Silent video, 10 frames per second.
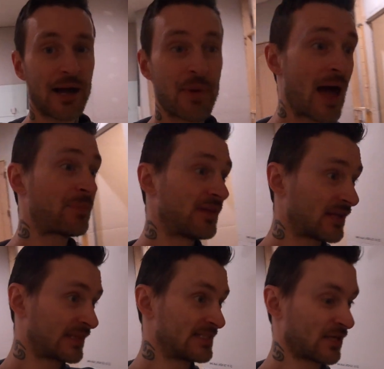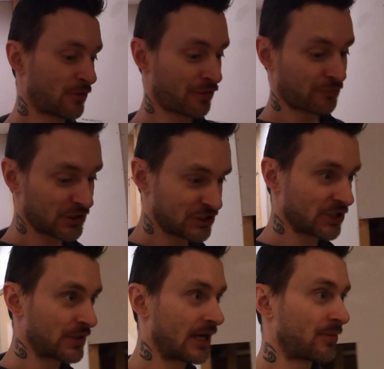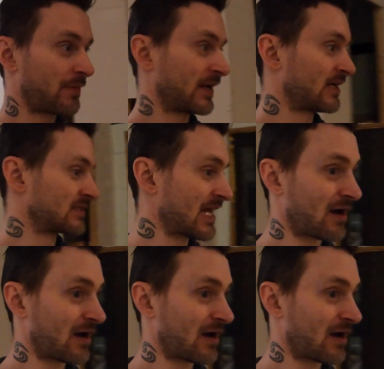I'm happy that these other 3 showed up because